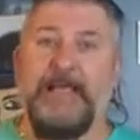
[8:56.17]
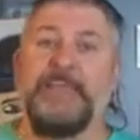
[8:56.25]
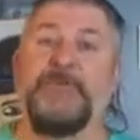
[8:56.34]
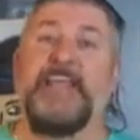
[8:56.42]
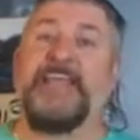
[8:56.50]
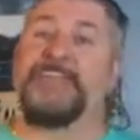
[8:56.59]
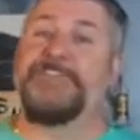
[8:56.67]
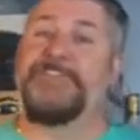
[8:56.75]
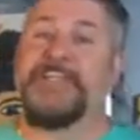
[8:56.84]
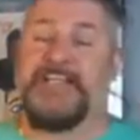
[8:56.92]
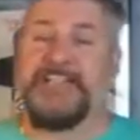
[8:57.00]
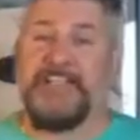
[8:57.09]
You can get your
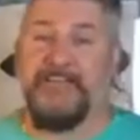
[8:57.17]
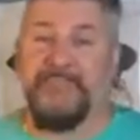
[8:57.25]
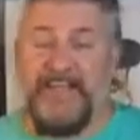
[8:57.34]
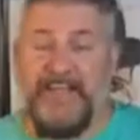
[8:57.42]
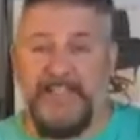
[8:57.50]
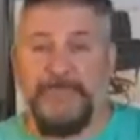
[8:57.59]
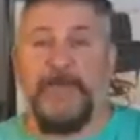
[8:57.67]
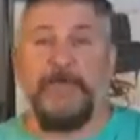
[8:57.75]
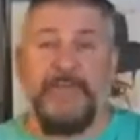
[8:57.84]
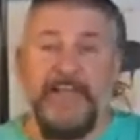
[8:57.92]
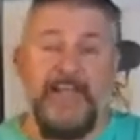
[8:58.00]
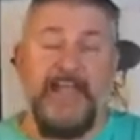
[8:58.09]
tickets in advance by
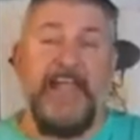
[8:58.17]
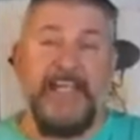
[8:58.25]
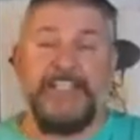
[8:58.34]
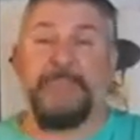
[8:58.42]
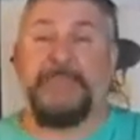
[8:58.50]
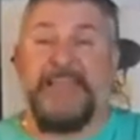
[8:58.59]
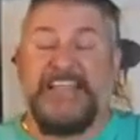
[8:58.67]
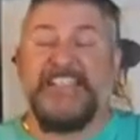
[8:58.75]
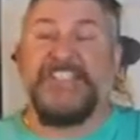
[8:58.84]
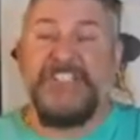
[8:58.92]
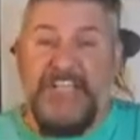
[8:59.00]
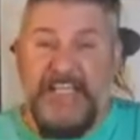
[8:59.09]
going to
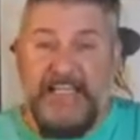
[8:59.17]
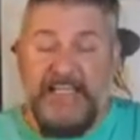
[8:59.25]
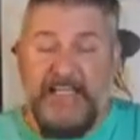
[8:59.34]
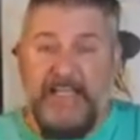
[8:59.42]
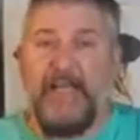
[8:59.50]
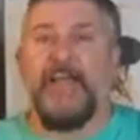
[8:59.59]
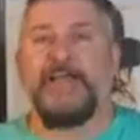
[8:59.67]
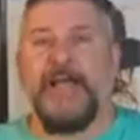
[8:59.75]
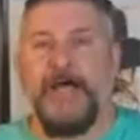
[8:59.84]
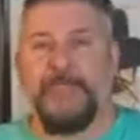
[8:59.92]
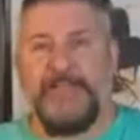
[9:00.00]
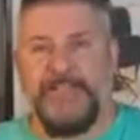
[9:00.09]
HBG
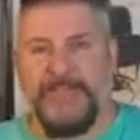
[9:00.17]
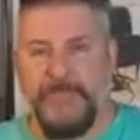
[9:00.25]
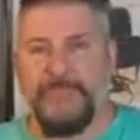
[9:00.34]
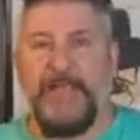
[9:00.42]
Comedy Zone,